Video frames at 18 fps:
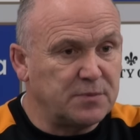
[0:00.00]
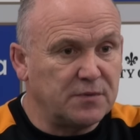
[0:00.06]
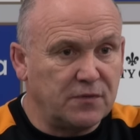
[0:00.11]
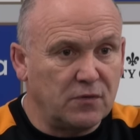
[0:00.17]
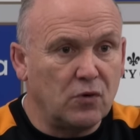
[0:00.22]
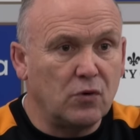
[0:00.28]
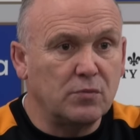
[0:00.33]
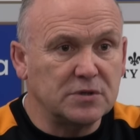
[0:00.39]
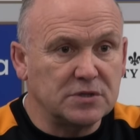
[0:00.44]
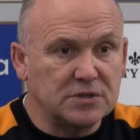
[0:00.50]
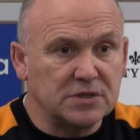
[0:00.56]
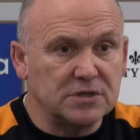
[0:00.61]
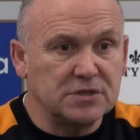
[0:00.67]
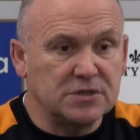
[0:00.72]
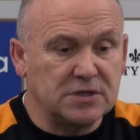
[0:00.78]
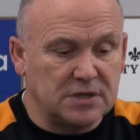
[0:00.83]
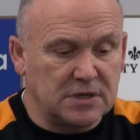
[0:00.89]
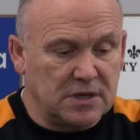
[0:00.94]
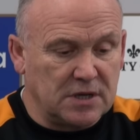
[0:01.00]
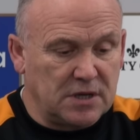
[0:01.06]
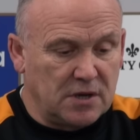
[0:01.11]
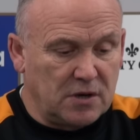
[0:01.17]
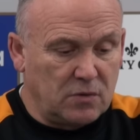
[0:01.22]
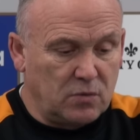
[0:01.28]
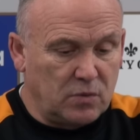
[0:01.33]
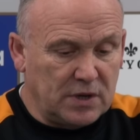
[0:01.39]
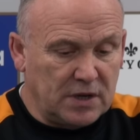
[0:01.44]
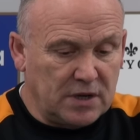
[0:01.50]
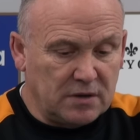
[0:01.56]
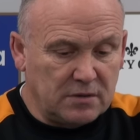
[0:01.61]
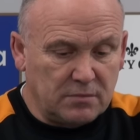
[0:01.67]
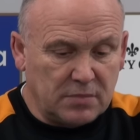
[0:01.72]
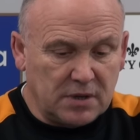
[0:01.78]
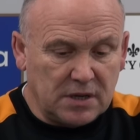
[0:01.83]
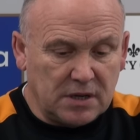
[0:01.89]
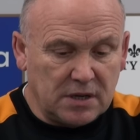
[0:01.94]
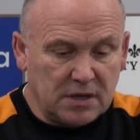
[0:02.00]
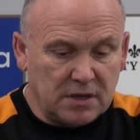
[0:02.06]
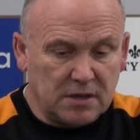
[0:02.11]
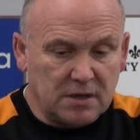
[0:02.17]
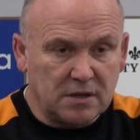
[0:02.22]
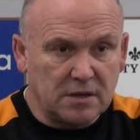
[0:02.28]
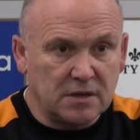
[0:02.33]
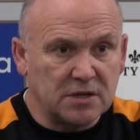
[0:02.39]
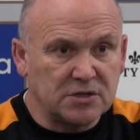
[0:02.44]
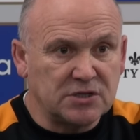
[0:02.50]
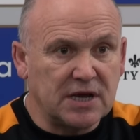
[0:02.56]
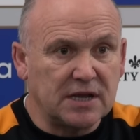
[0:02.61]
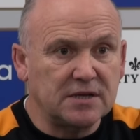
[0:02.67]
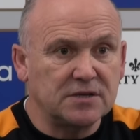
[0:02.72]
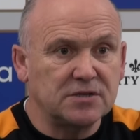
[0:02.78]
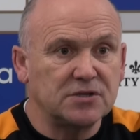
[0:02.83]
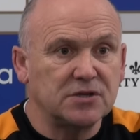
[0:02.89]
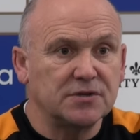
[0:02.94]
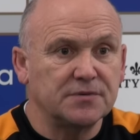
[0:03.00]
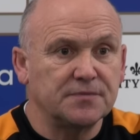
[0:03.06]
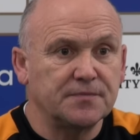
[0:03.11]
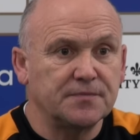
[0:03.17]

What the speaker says: performances, we can be a challenge.